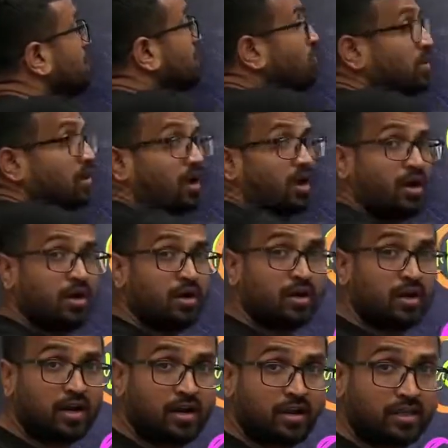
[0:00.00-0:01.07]
there were
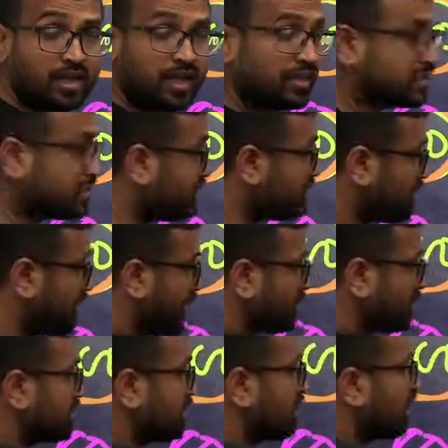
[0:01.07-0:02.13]
100 cases last